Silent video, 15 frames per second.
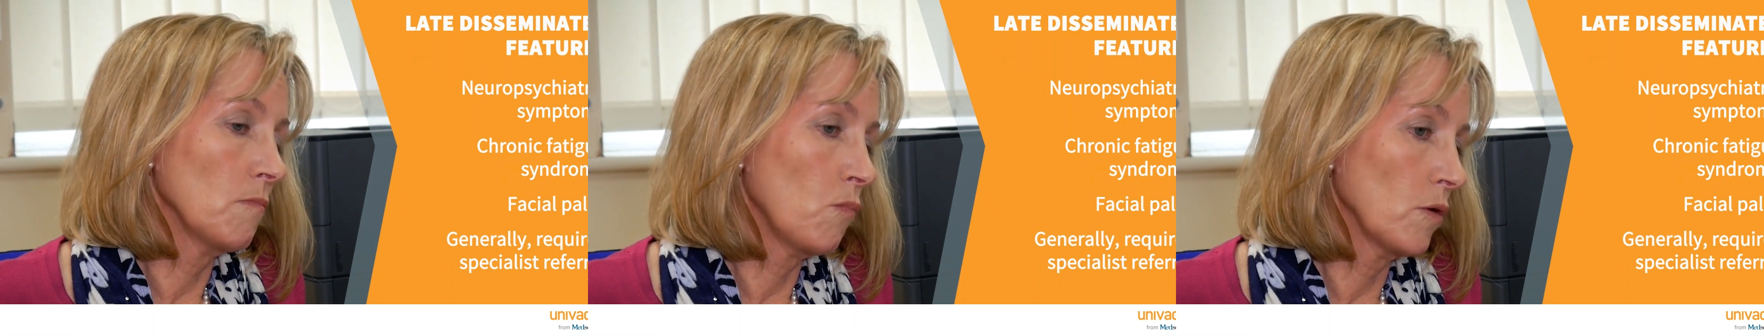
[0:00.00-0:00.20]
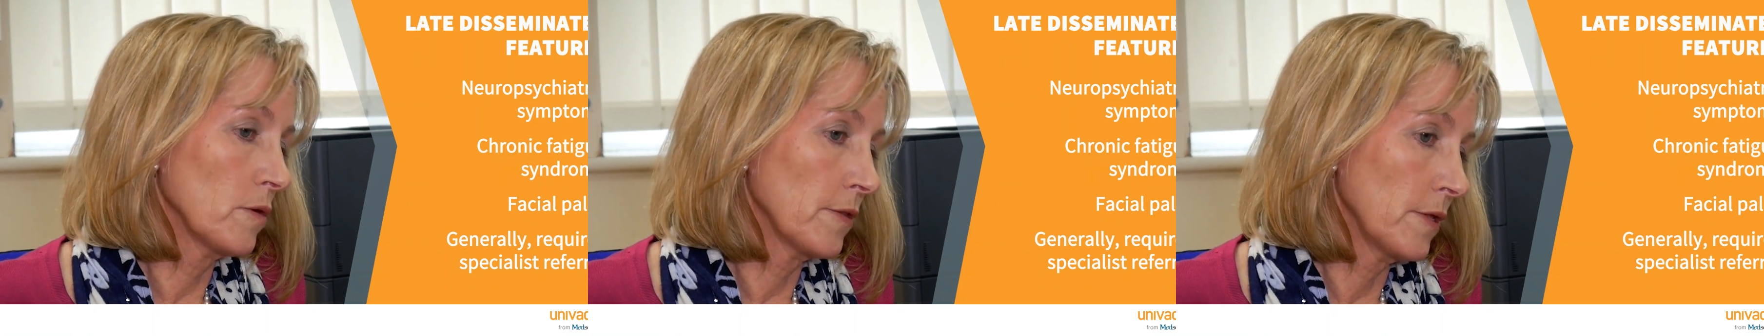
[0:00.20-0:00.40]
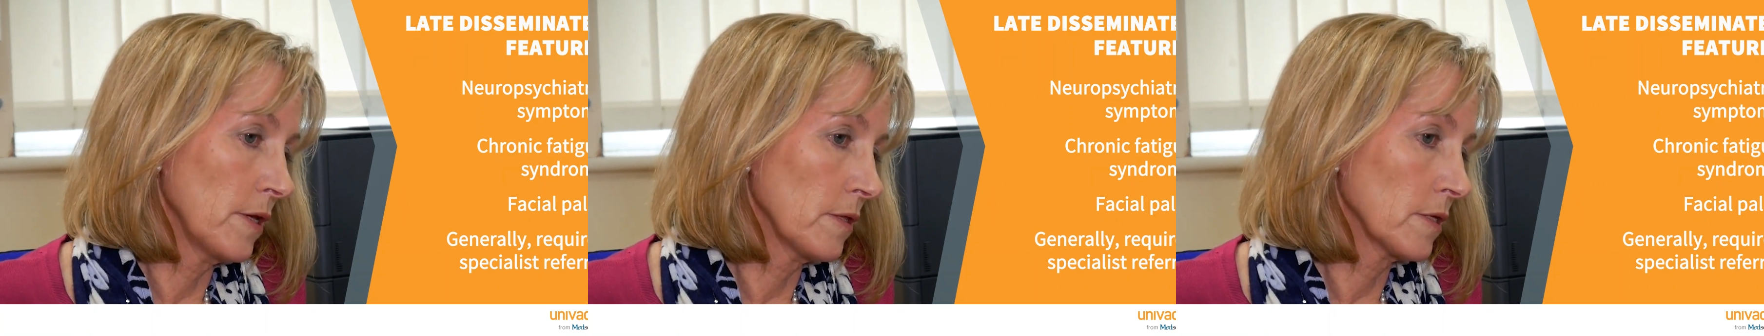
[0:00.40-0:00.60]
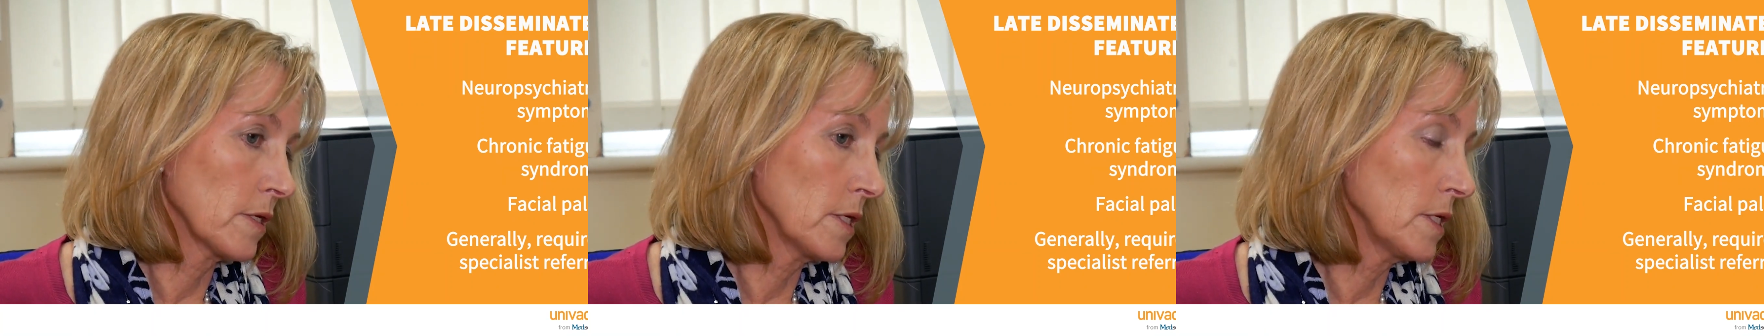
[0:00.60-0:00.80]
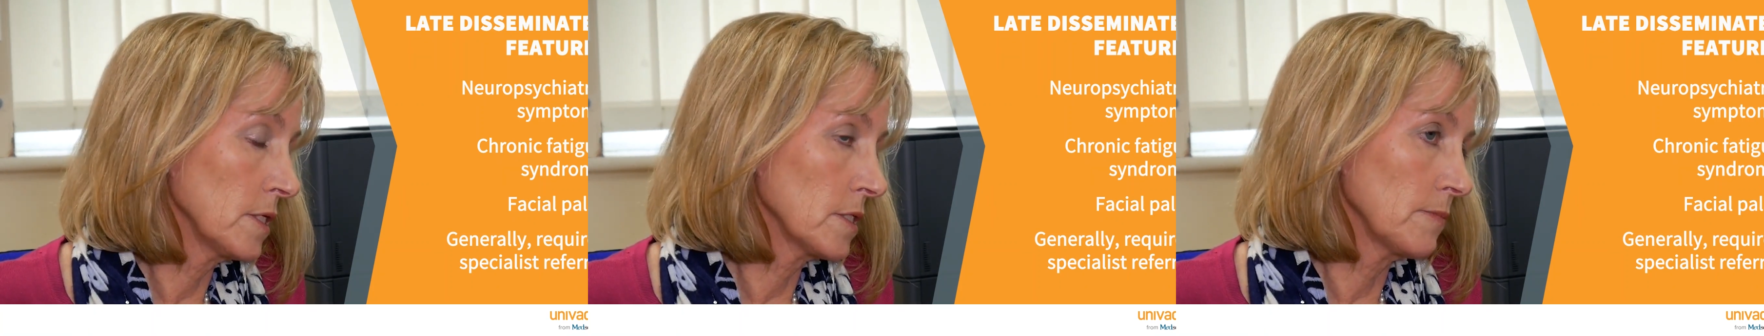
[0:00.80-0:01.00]
One of the other
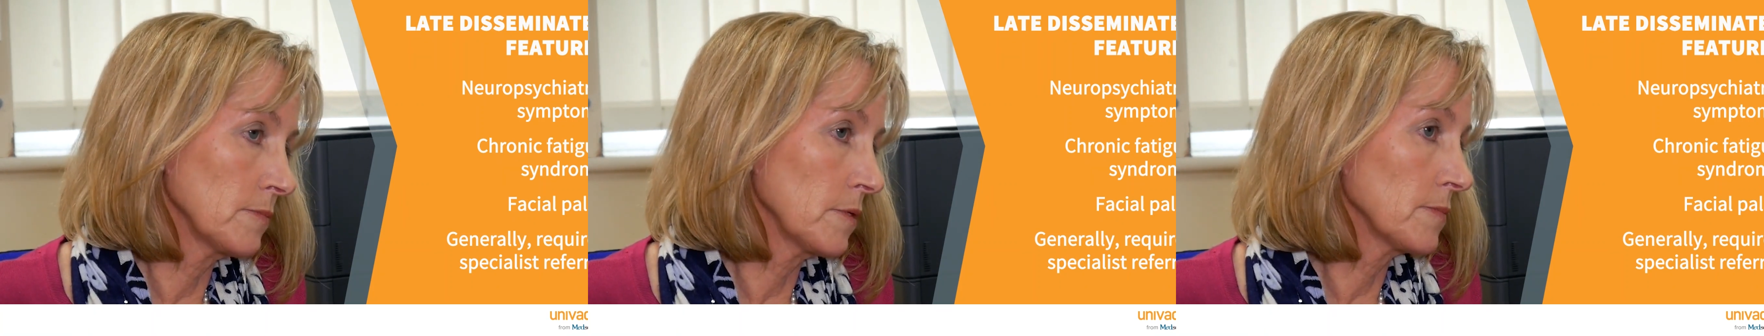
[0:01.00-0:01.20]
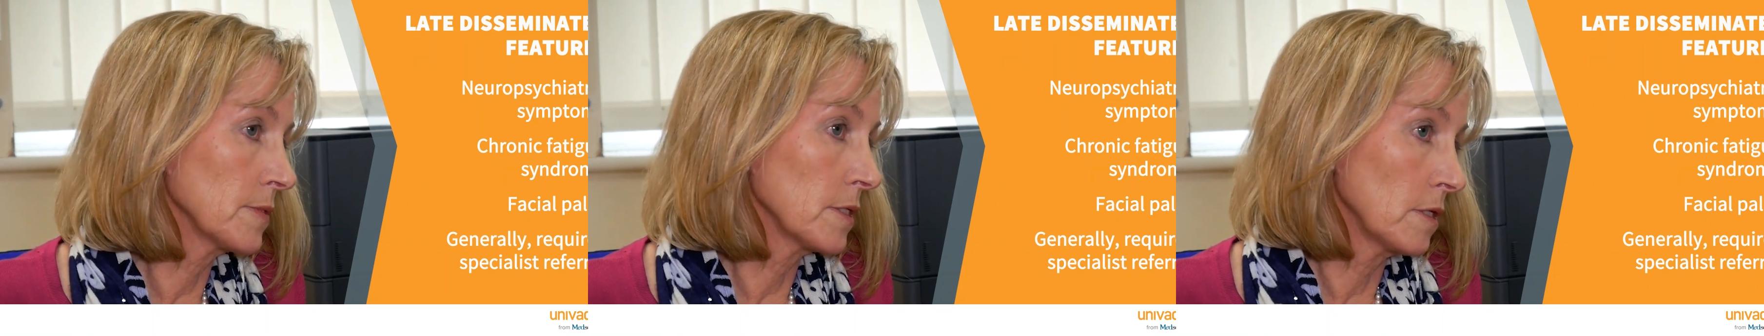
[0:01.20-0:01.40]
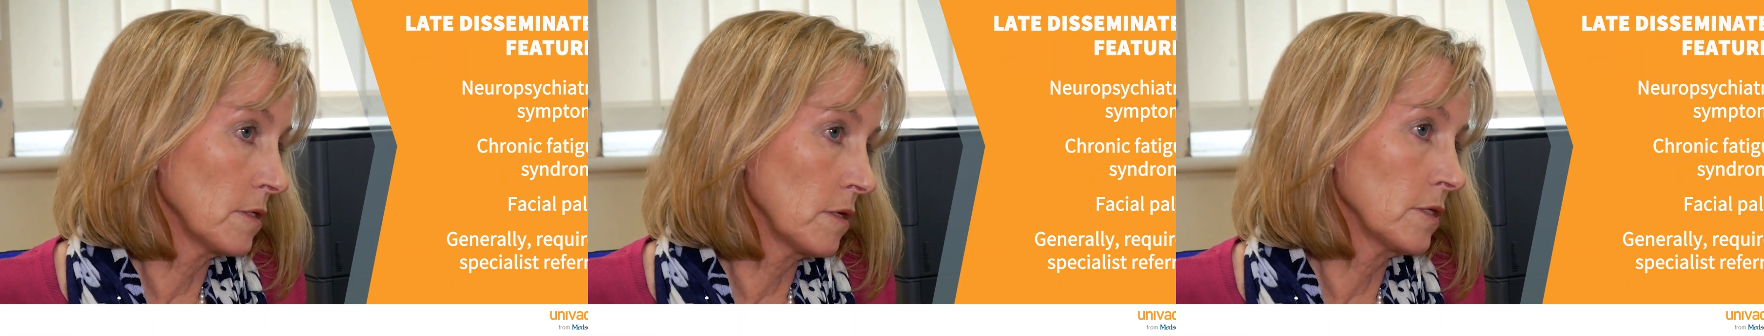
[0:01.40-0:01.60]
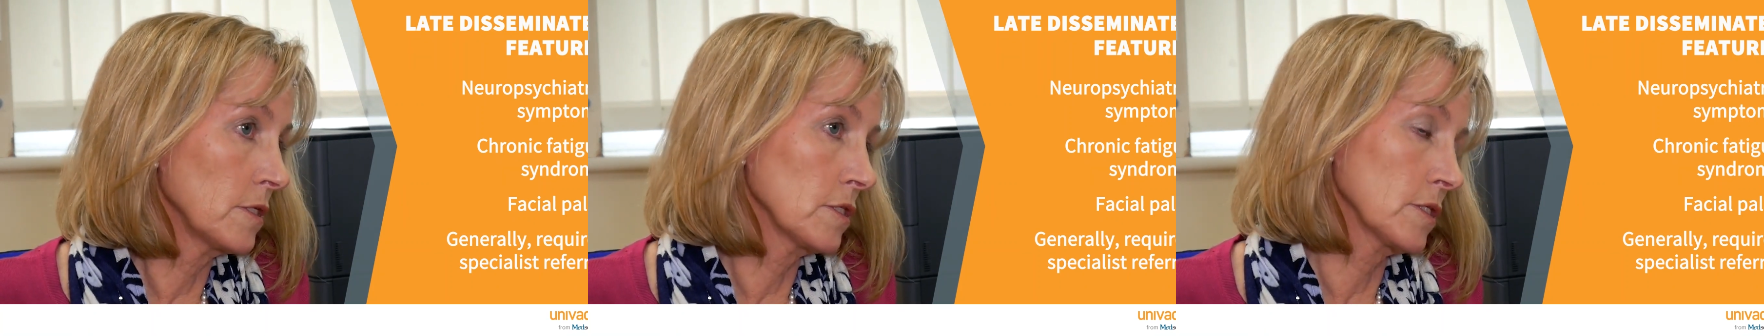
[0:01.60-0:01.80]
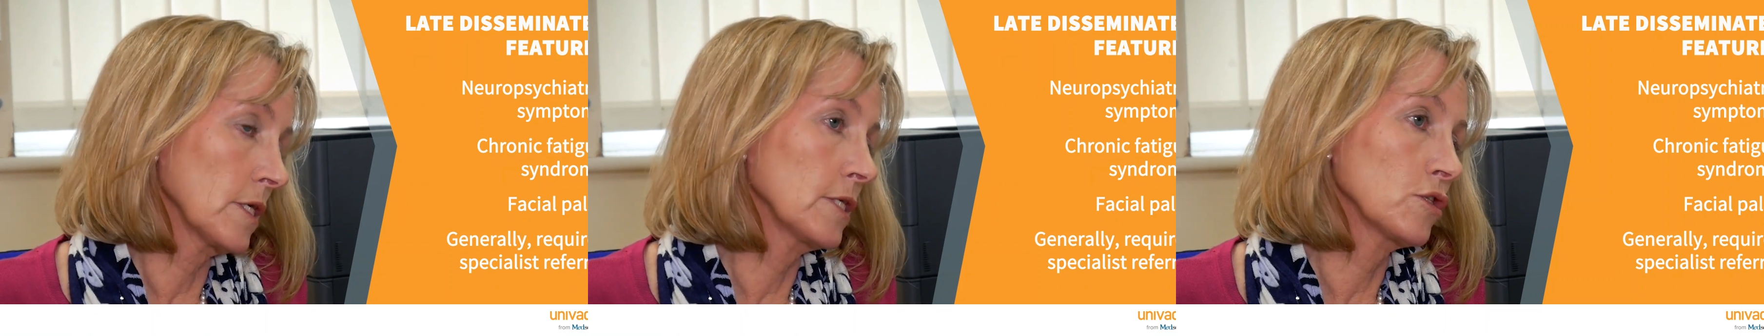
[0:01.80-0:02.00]
key symptoms in an
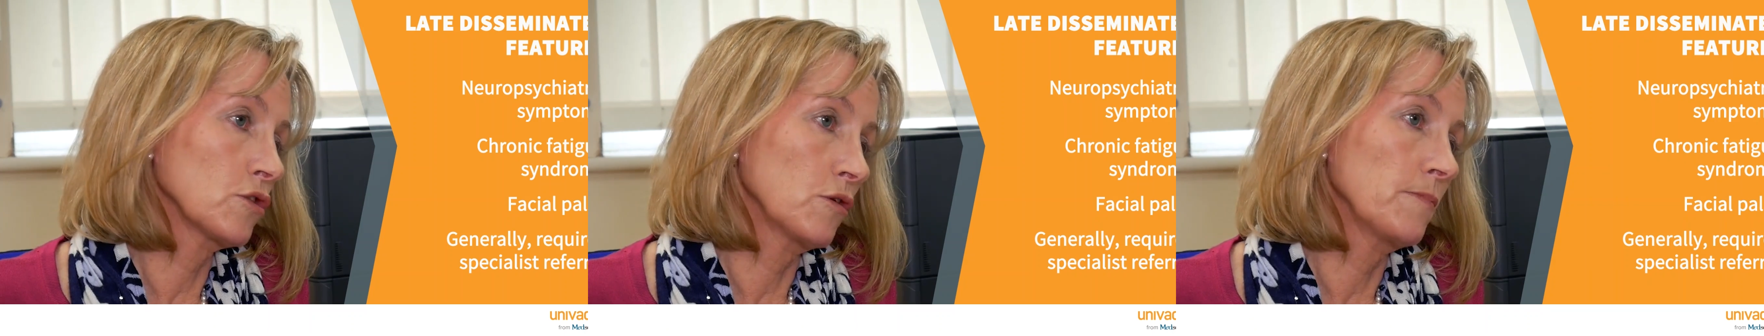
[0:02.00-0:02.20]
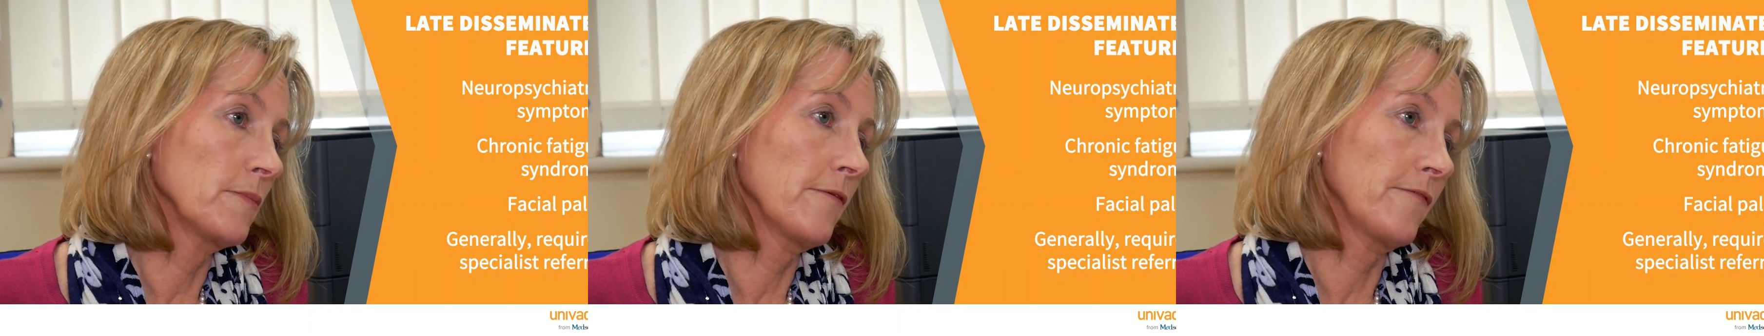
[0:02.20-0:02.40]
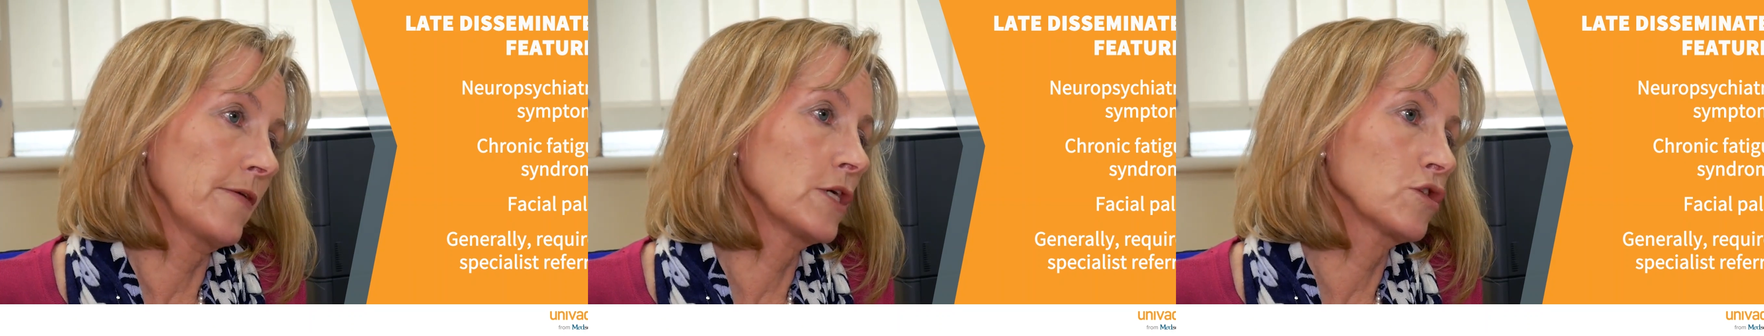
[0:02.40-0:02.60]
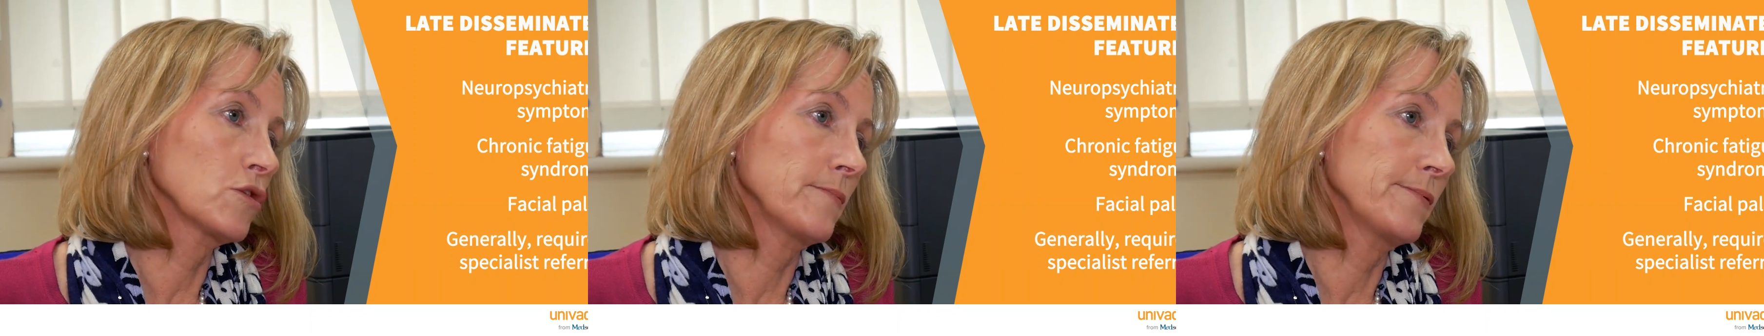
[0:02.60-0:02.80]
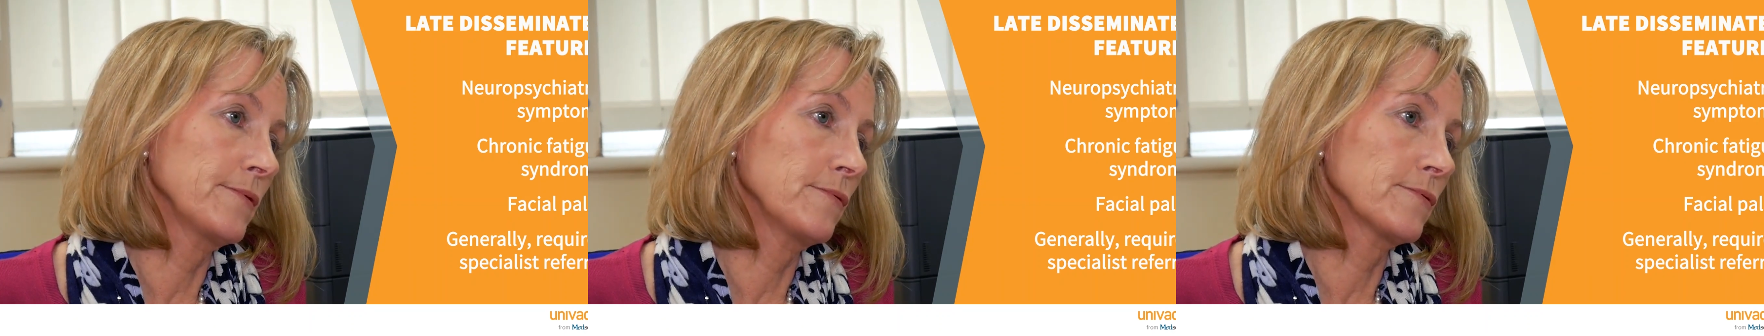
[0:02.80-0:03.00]
early stage could be a
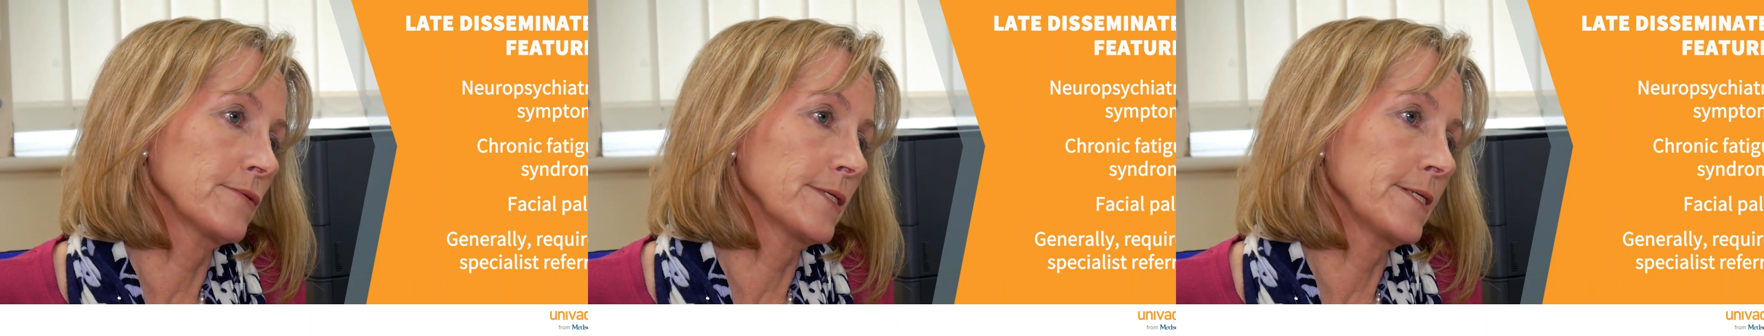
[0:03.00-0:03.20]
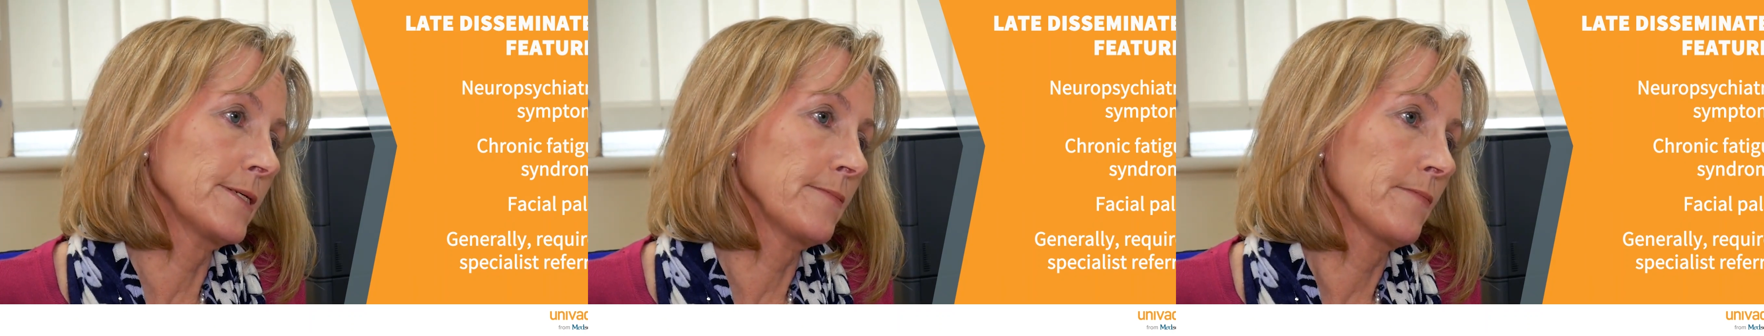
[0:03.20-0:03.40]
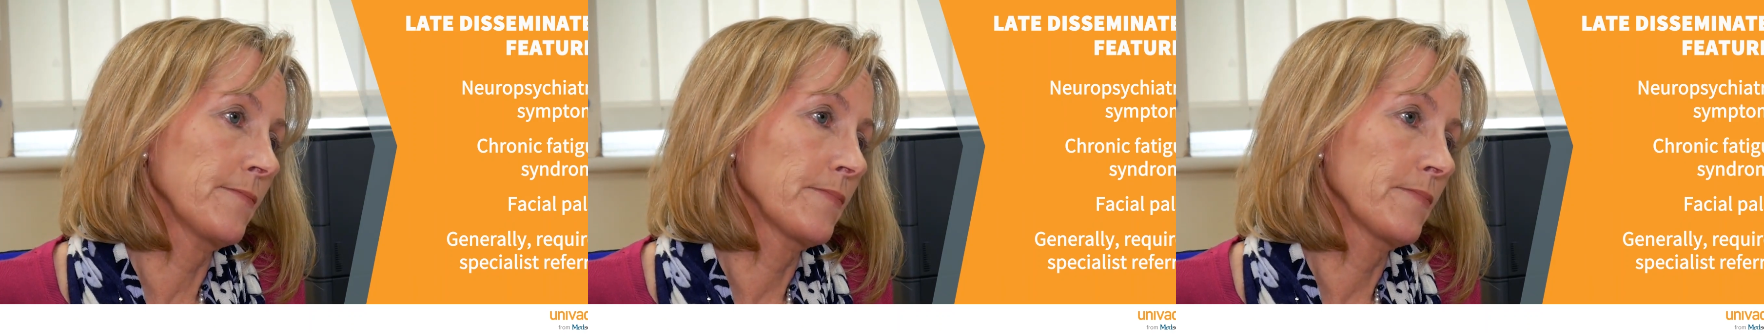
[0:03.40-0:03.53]
facial palsy,